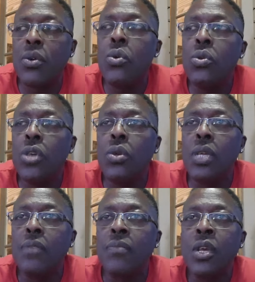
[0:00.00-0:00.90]
who sold
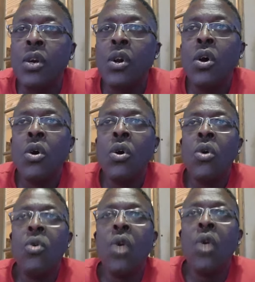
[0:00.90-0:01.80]
it?
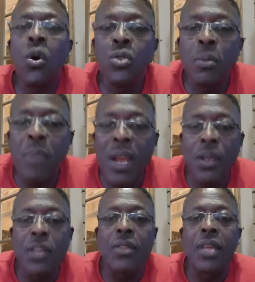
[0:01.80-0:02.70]
Who owned
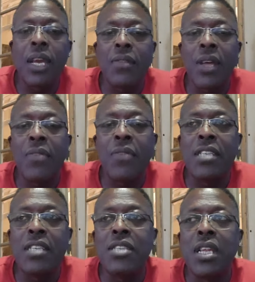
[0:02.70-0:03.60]
America that they could
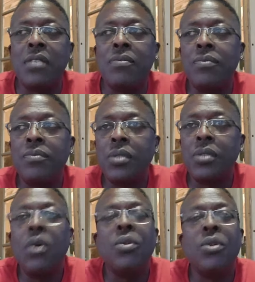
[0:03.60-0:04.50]
sell it?
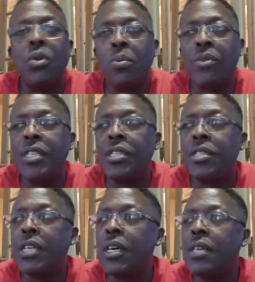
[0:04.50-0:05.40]
Oh, the corporations,
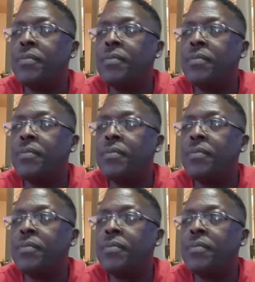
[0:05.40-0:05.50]
duh.